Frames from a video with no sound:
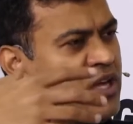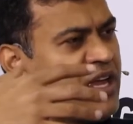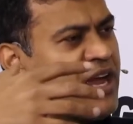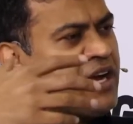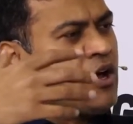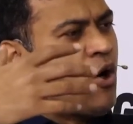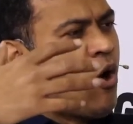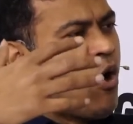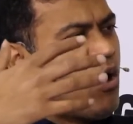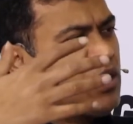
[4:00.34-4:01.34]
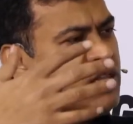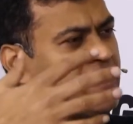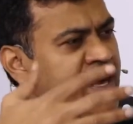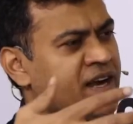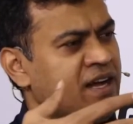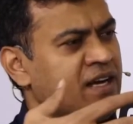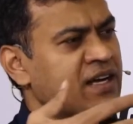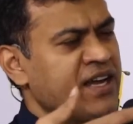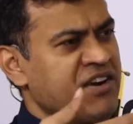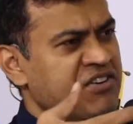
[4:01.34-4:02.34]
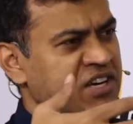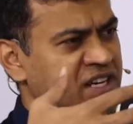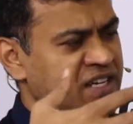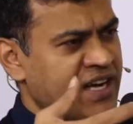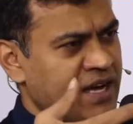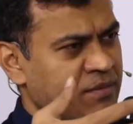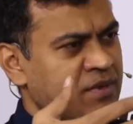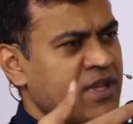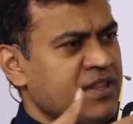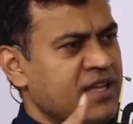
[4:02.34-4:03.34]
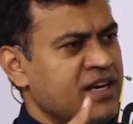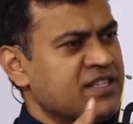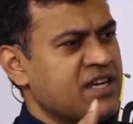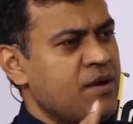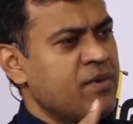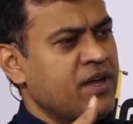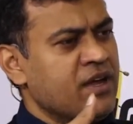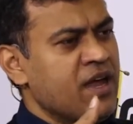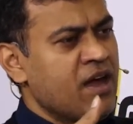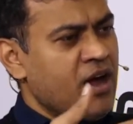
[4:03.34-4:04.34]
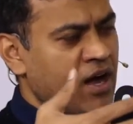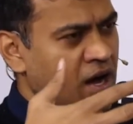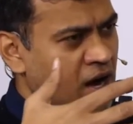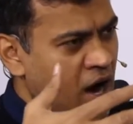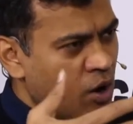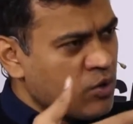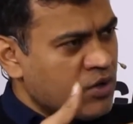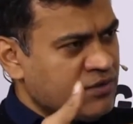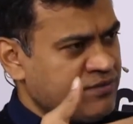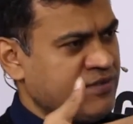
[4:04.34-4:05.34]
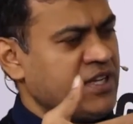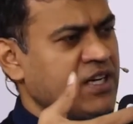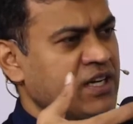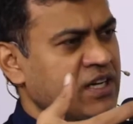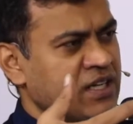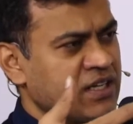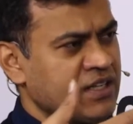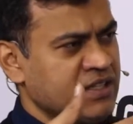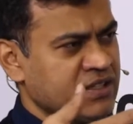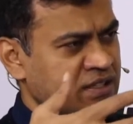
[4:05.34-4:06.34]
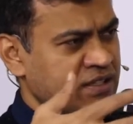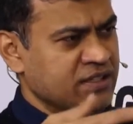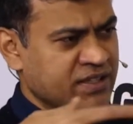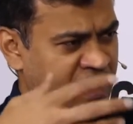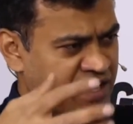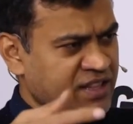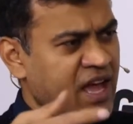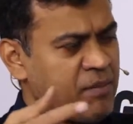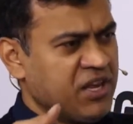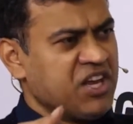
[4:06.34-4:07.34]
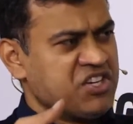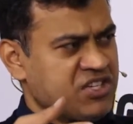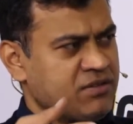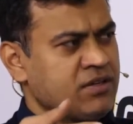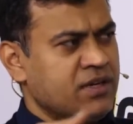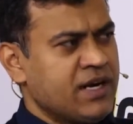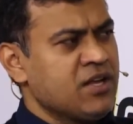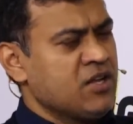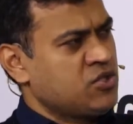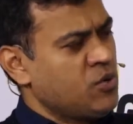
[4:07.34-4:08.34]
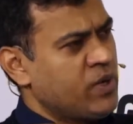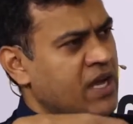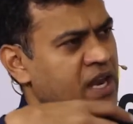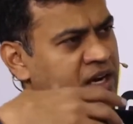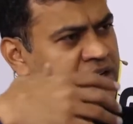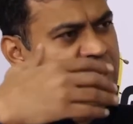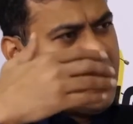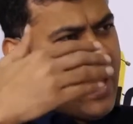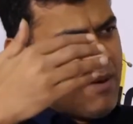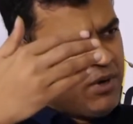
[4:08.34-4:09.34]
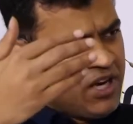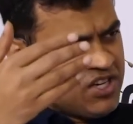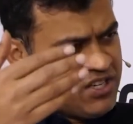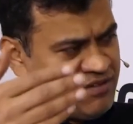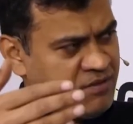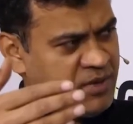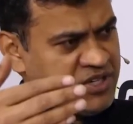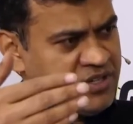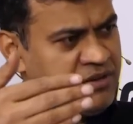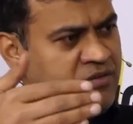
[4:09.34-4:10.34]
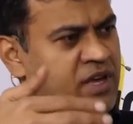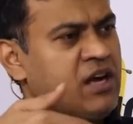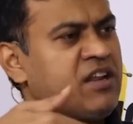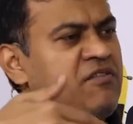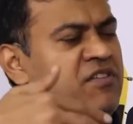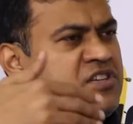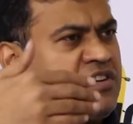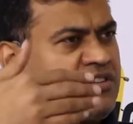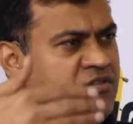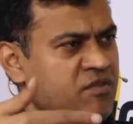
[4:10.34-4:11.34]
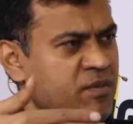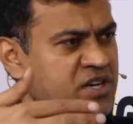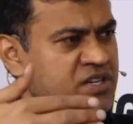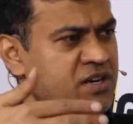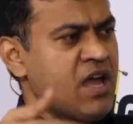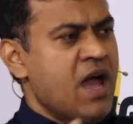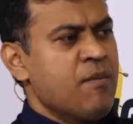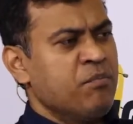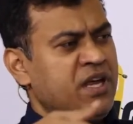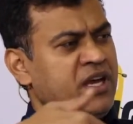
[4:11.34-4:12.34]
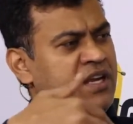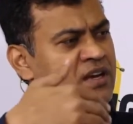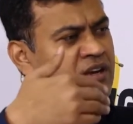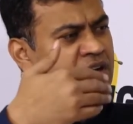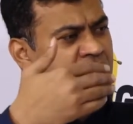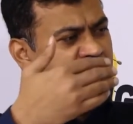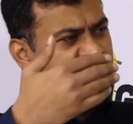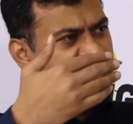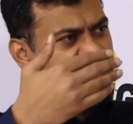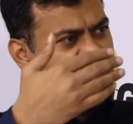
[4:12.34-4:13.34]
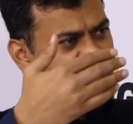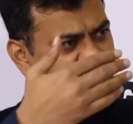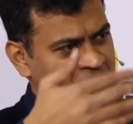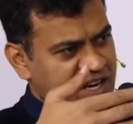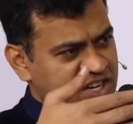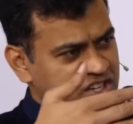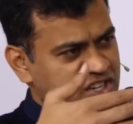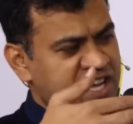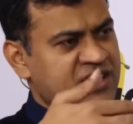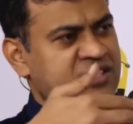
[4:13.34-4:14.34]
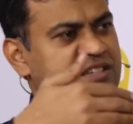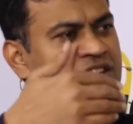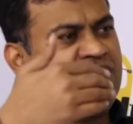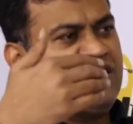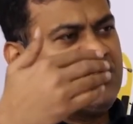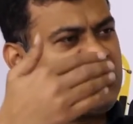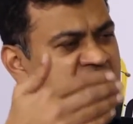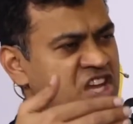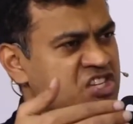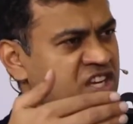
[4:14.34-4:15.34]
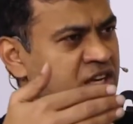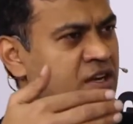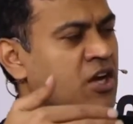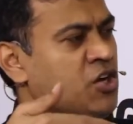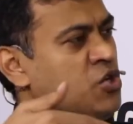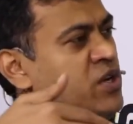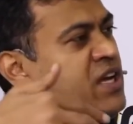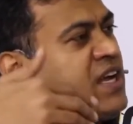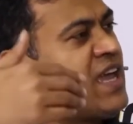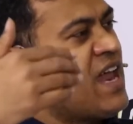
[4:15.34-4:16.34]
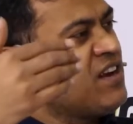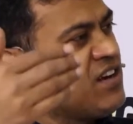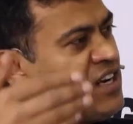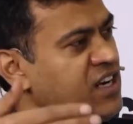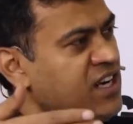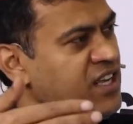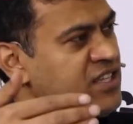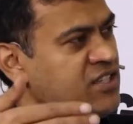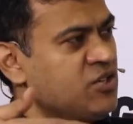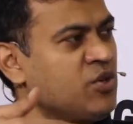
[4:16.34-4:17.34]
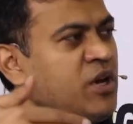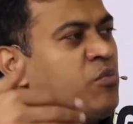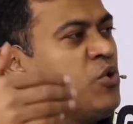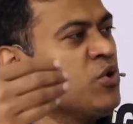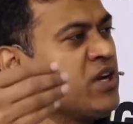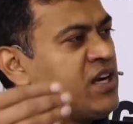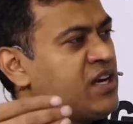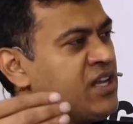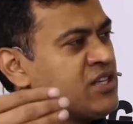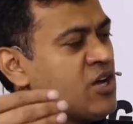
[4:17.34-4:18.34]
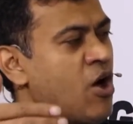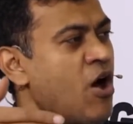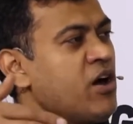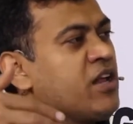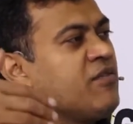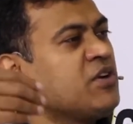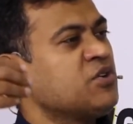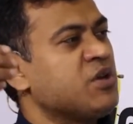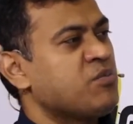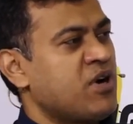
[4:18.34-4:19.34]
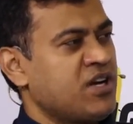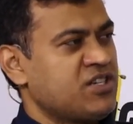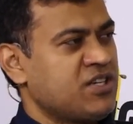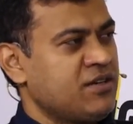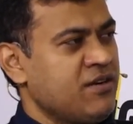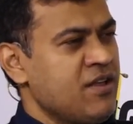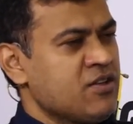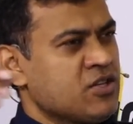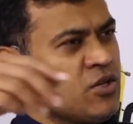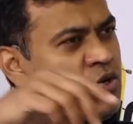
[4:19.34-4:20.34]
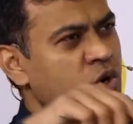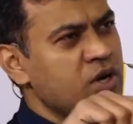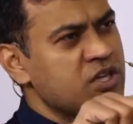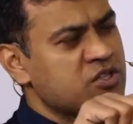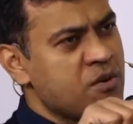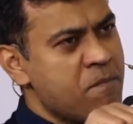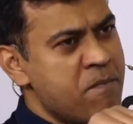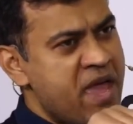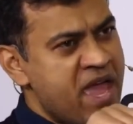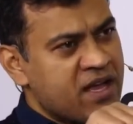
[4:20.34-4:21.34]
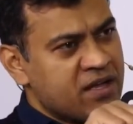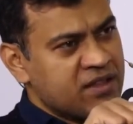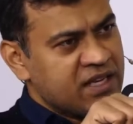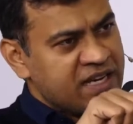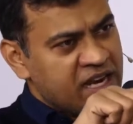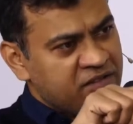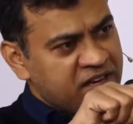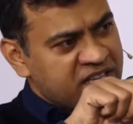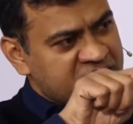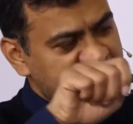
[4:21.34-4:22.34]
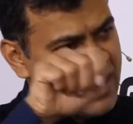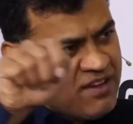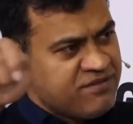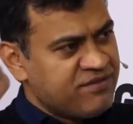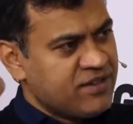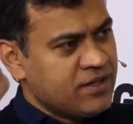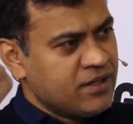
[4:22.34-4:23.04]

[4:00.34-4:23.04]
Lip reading: looking at all the data in real time that is coming out of running the application, right? So we collect application information, we collect infrastructure information, be it in integration test, in staging, during a canary release, during blue-green release, or even during production. So the goal is to make the delivery safe